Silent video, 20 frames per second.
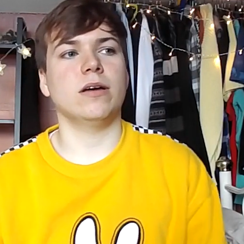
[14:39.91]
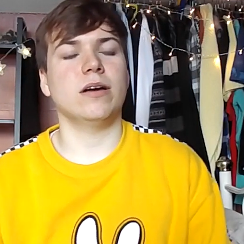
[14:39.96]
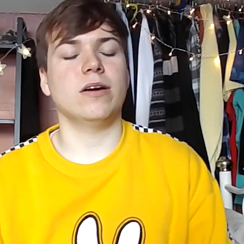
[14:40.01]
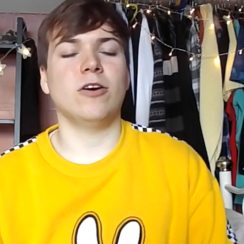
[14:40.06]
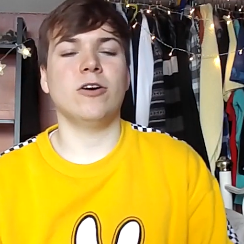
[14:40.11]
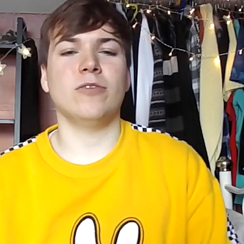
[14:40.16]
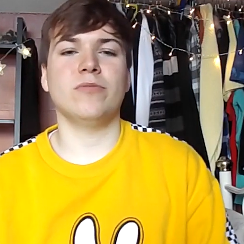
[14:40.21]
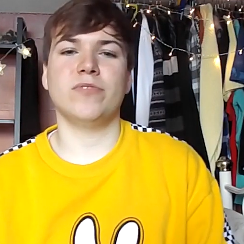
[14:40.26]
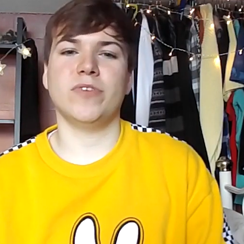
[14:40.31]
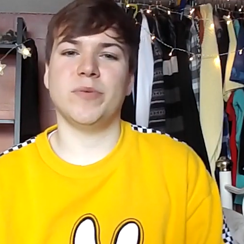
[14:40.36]

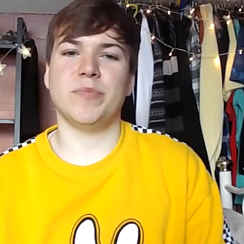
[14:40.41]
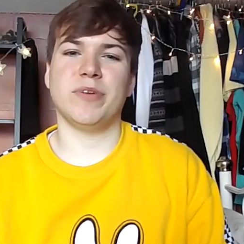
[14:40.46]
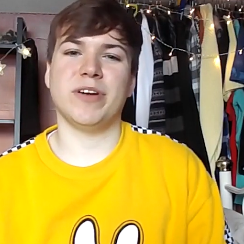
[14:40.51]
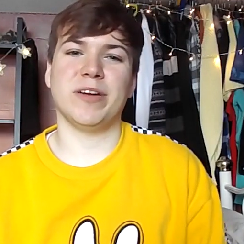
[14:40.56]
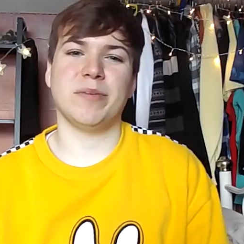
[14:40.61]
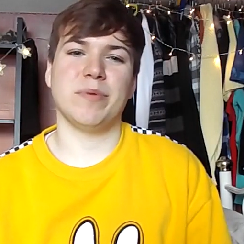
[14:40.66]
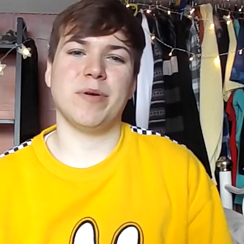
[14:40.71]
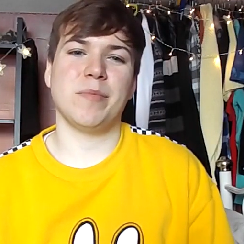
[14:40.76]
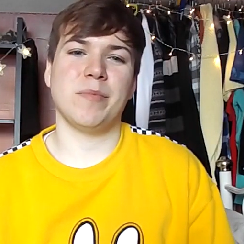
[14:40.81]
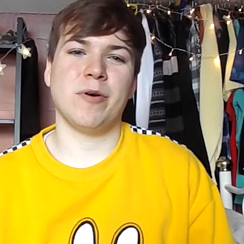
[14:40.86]
hopefully
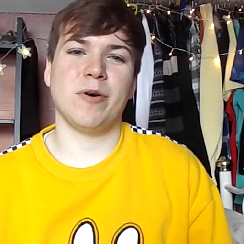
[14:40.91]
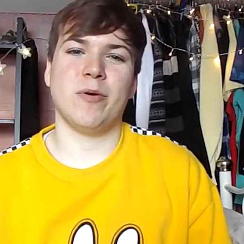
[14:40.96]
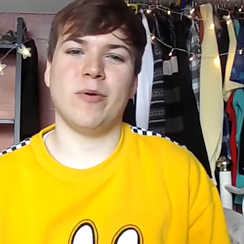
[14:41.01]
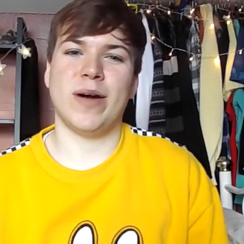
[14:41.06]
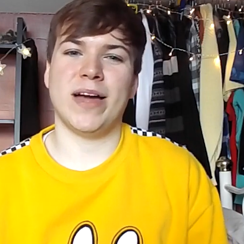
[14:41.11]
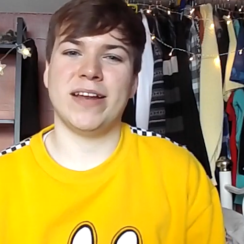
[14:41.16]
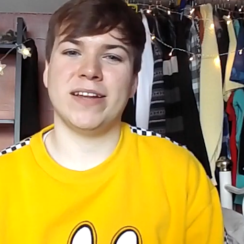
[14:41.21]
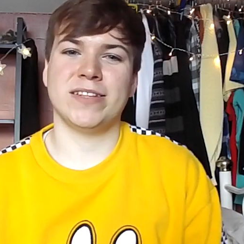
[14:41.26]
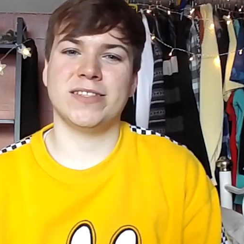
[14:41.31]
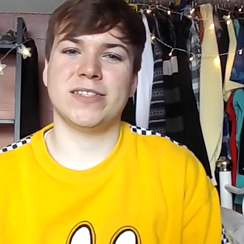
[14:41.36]
bring a bit more
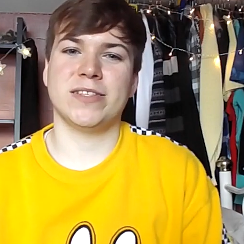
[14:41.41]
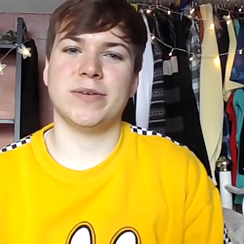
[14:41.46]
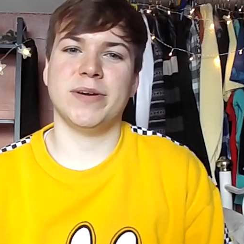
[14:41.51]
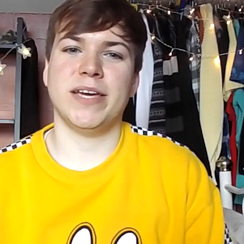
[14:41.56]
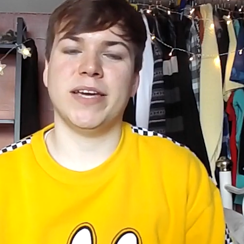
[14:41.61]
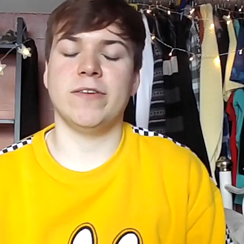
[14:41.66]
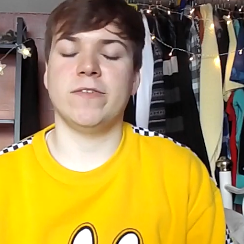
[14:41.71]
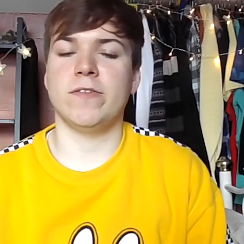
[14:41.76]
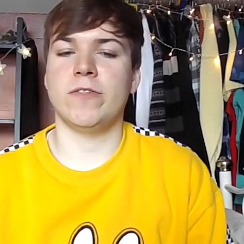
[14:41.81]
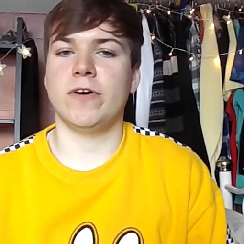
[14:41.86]
awareness to
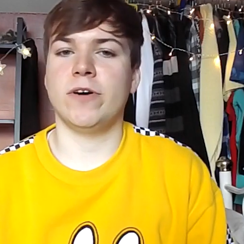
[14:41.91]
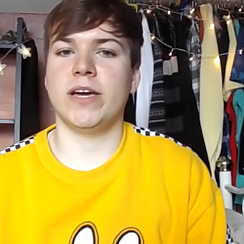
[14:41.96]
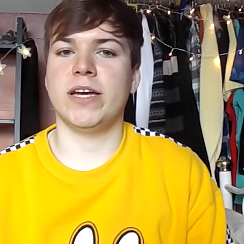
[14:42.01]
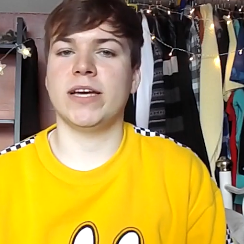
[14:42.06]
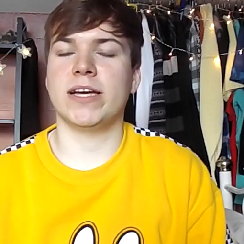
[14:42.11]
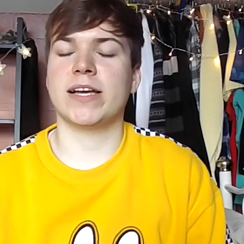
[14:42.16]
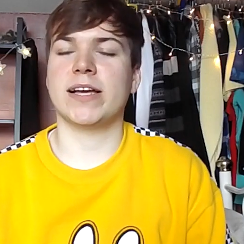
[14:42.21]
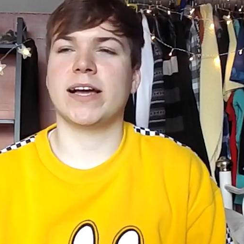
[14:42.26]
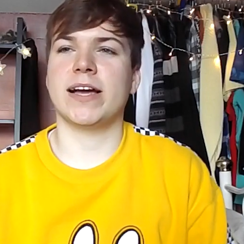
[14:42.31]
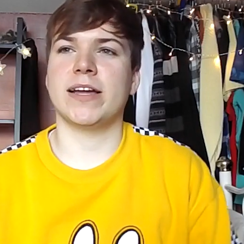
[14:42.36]
it, even though
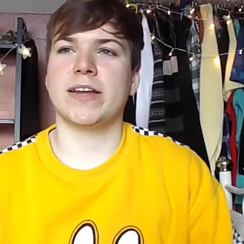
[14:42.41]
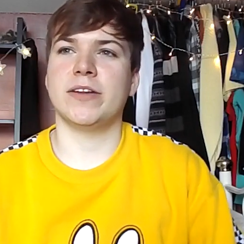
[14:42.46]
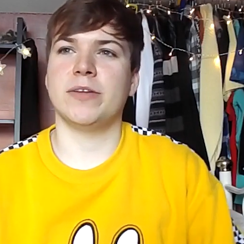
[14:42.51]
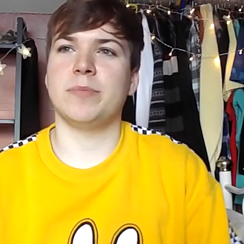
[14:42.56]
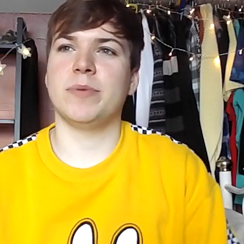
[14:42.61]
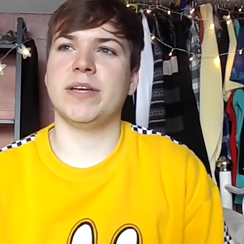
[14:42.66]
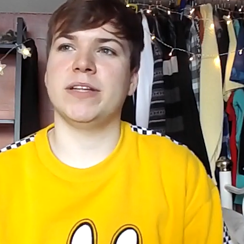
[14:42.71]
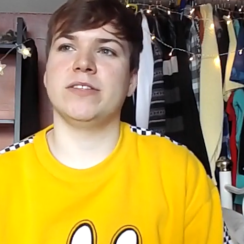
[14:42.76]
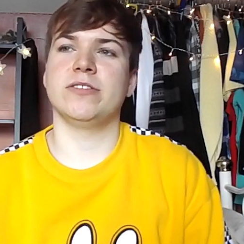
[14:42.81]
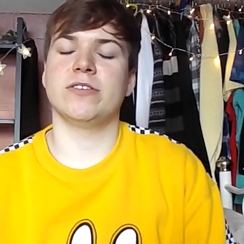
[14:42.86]
it's kind
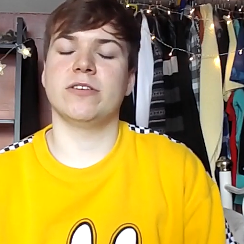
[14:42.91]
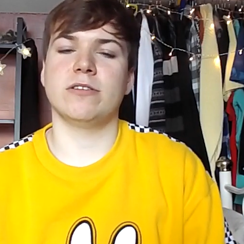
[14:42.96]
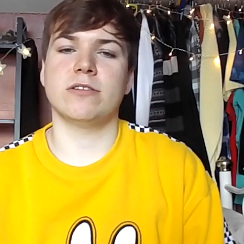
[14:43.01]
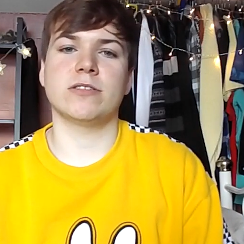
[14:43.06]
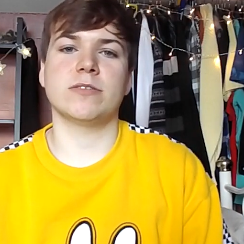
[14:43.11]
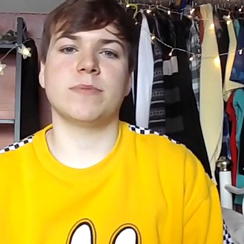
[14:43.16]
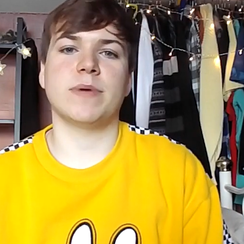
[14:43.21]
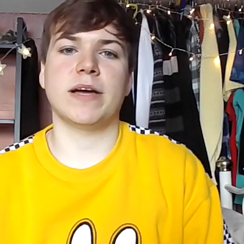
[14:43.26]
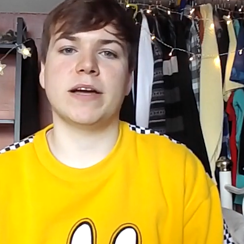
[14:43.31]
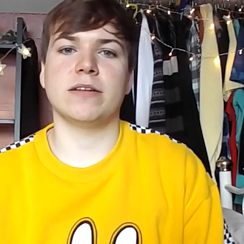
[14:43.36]
of being
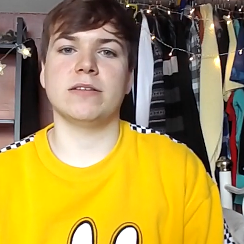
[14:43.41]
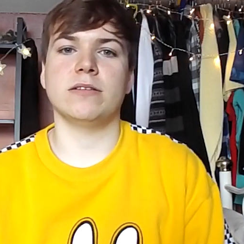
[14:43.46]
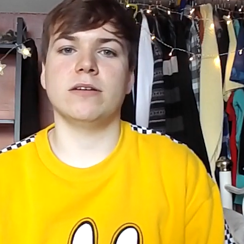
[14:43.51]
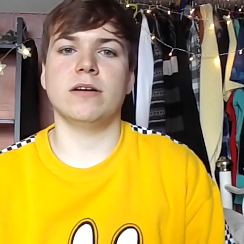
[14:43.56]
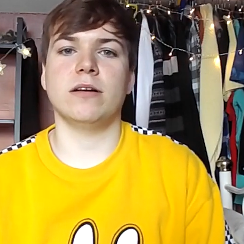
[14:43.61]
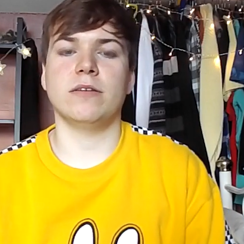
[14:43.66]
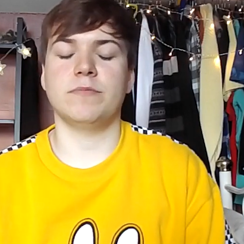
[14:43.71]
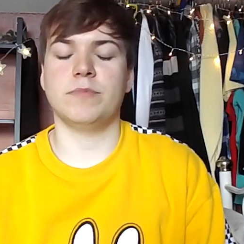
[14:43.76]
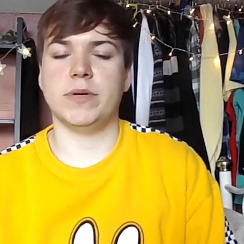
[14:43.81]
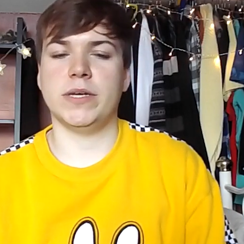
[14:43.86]
talked about in a
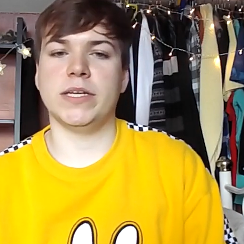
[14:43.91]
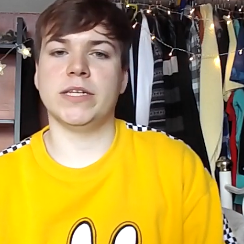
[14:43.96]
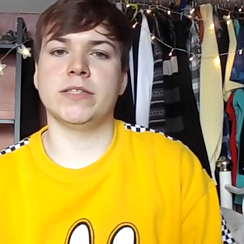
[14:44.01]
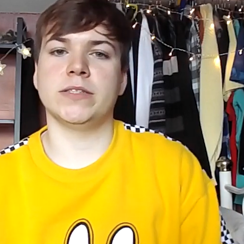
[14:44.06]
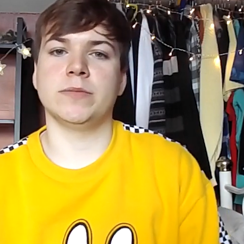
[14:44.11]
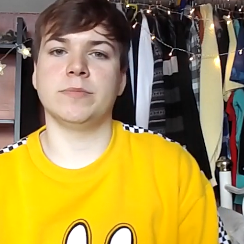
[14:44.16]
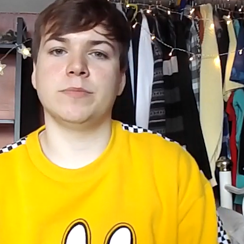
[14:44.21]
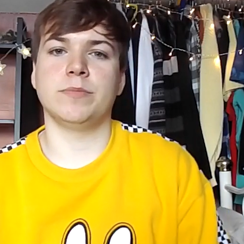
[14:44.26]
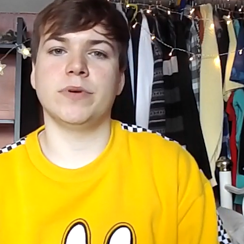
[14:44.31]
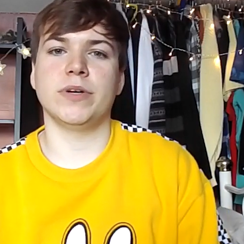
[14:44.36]
lot of
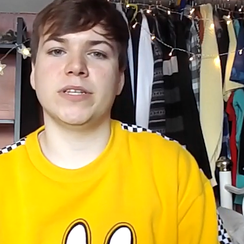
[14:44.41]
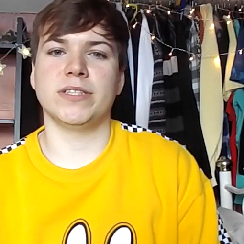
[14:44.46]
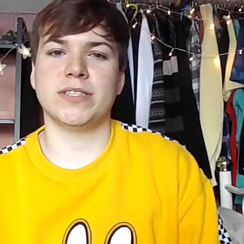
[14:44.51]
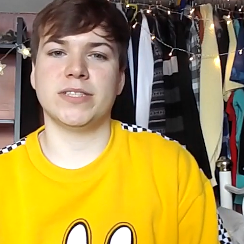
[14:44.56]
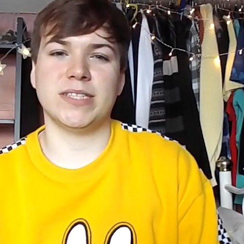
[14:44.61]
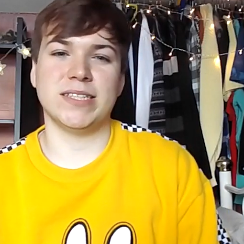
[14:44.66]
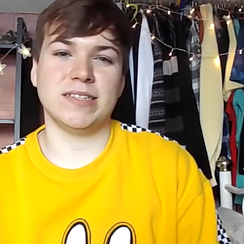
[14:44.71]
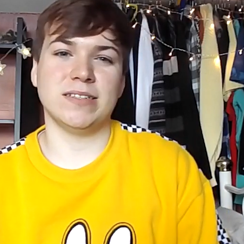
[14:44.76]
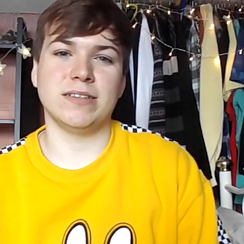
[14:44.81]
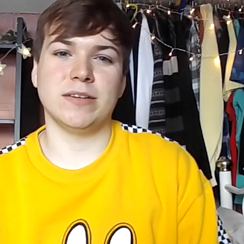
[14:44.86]
places, but it's
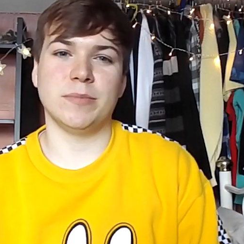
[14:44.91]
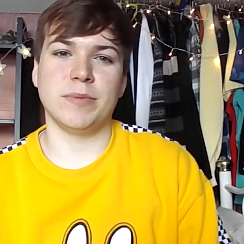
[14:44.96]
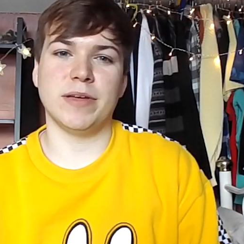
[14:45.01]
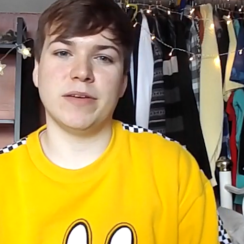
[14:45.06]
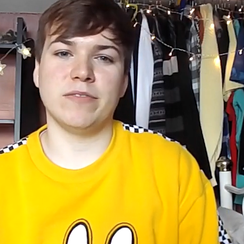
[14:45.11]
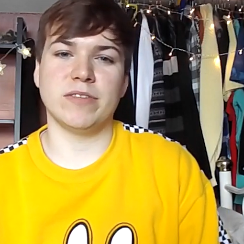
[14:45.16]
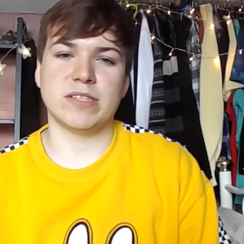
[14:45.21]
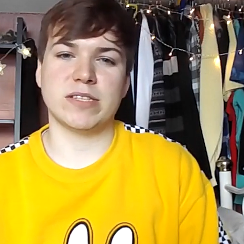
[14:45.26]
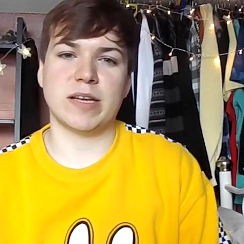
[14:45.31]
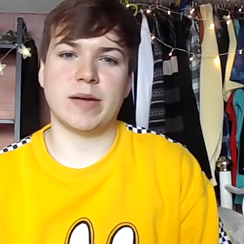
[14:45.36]
still a bit
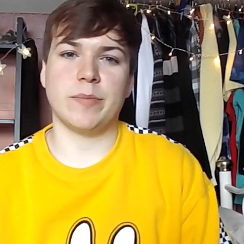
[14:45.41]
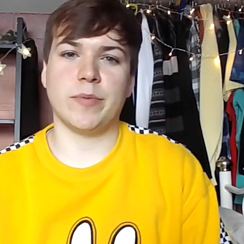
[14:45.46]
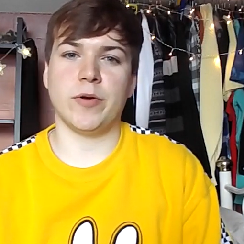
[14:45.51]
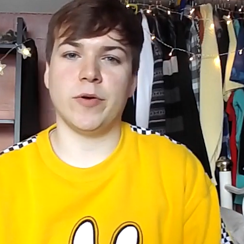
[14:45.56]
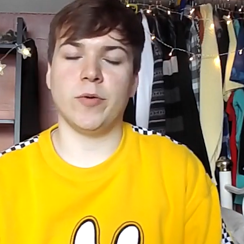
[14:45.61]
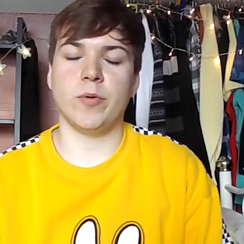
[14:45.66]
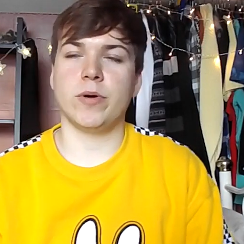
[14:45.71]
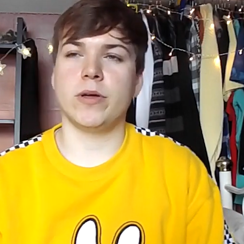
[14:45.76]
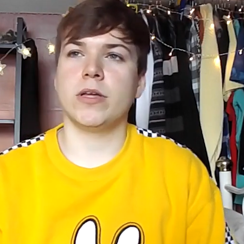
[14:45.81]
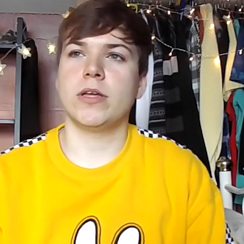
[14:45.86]
of a
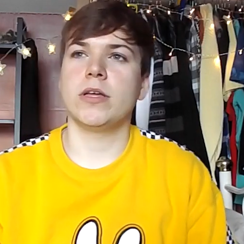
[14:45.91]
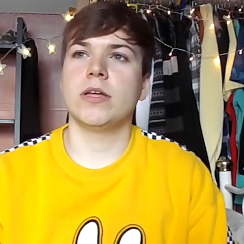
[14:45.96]
taboo.